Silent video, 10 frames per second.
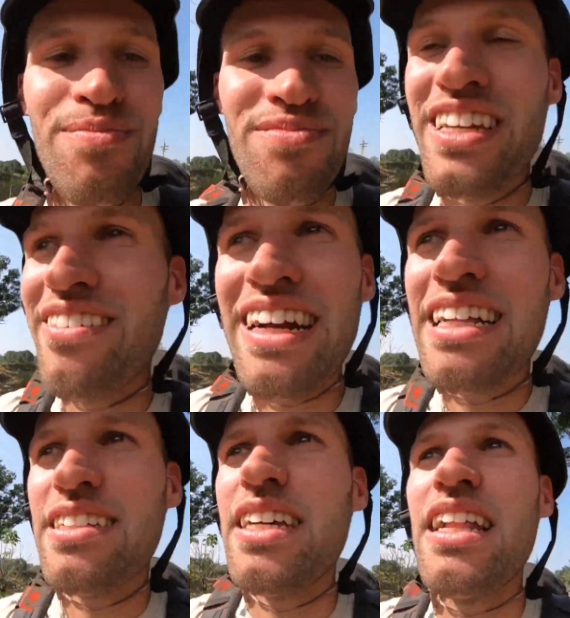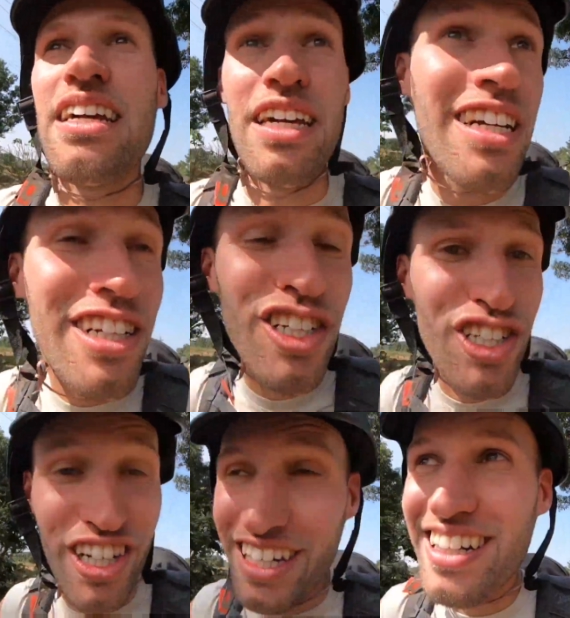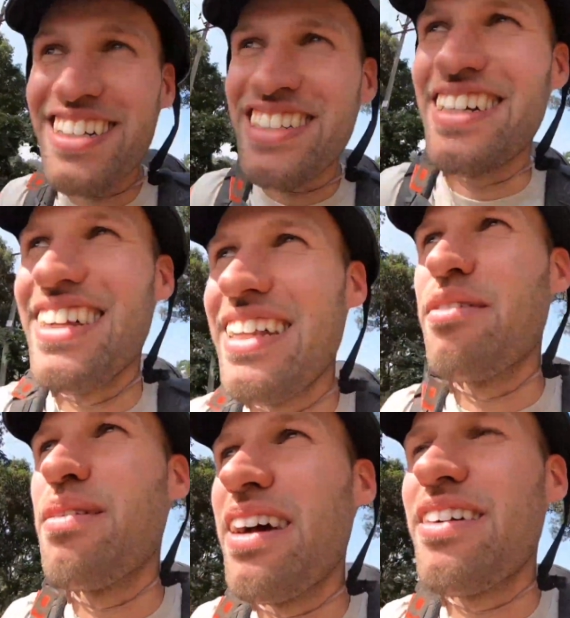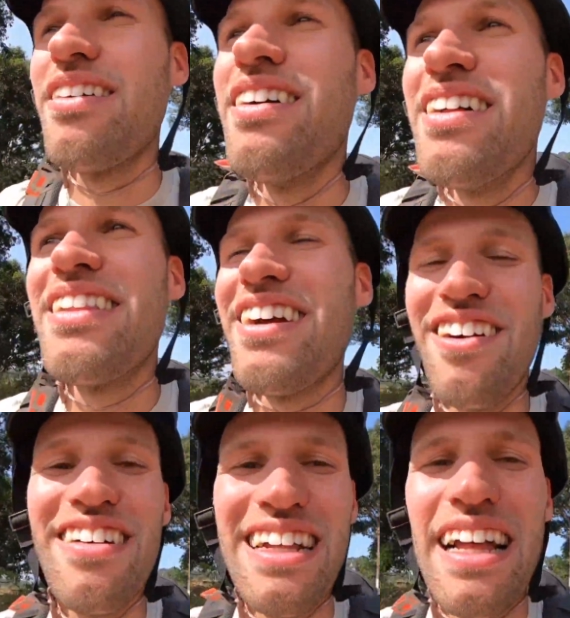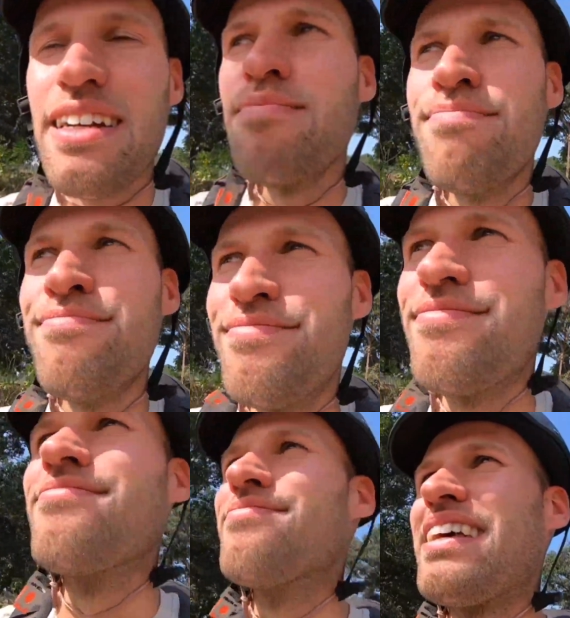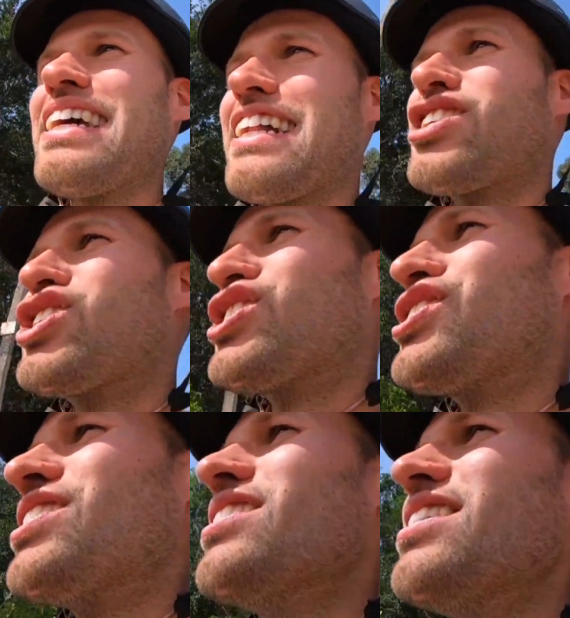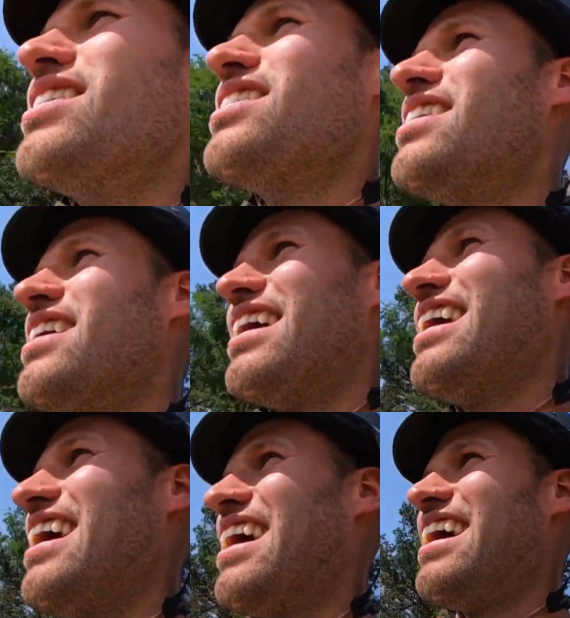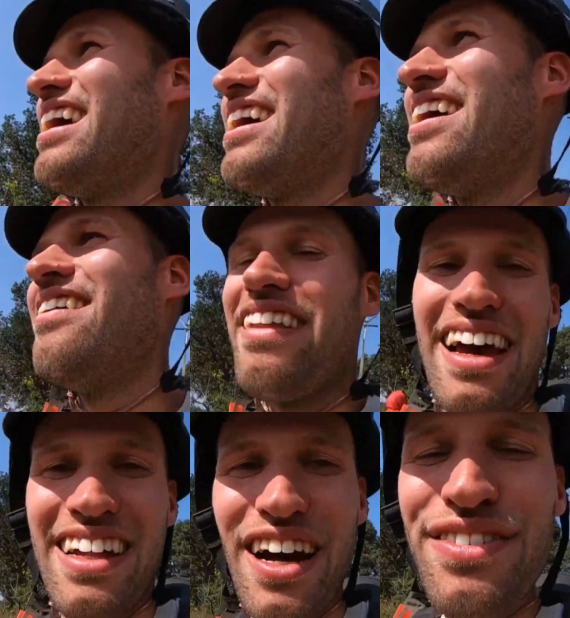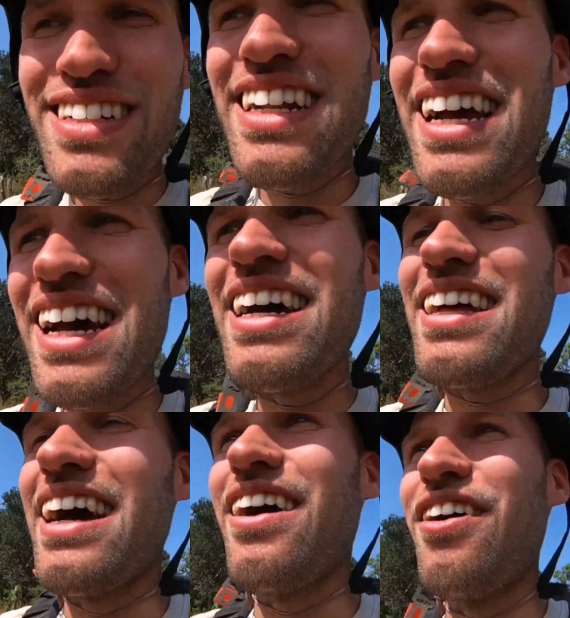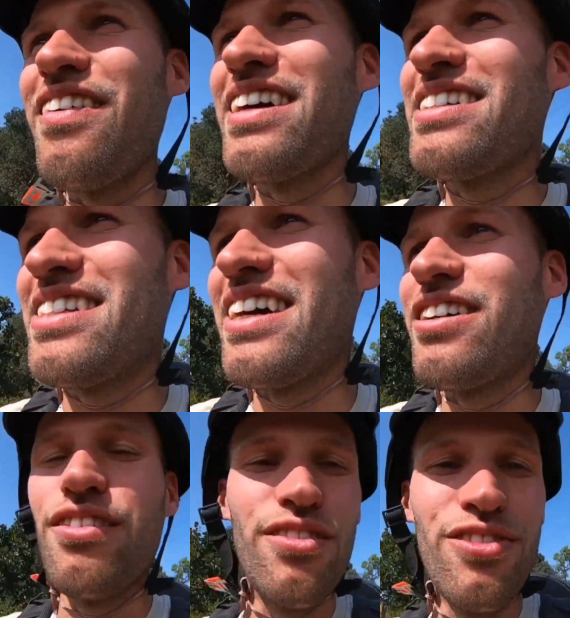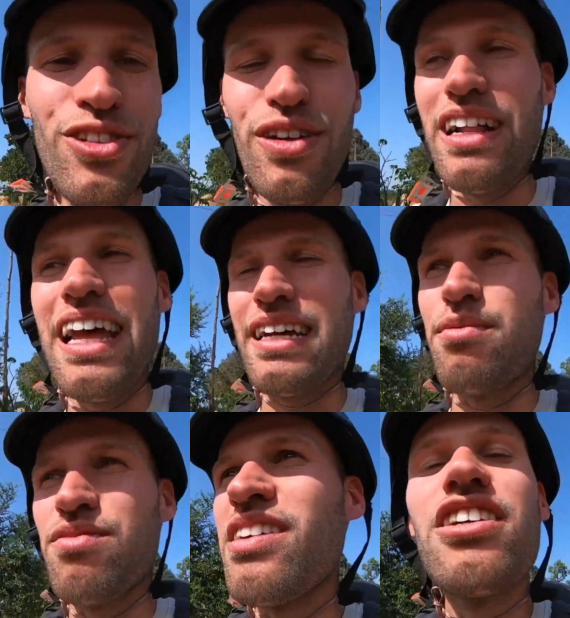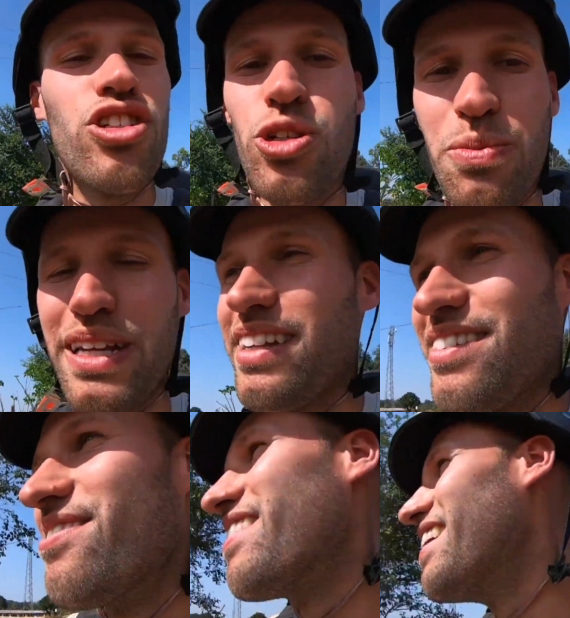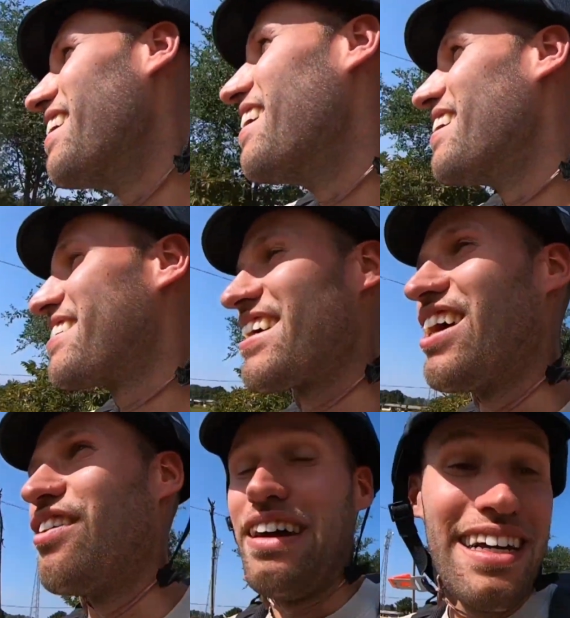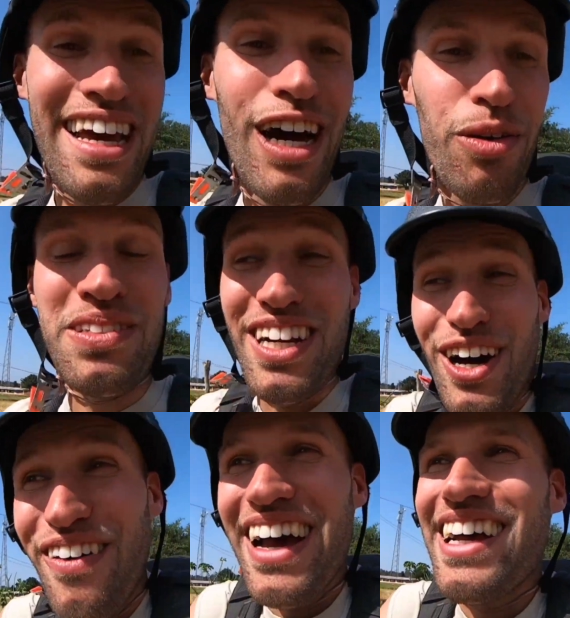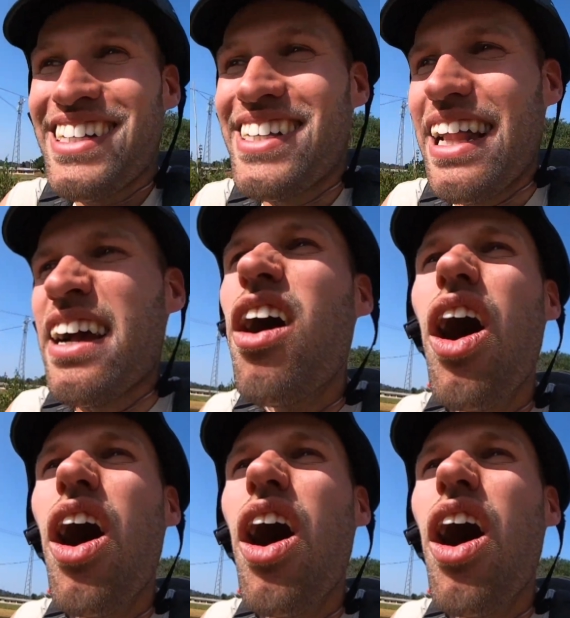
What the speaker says: directly say like English, and then they're already like English. And after that I always do it like I'm really stupid. So it helps always. Like,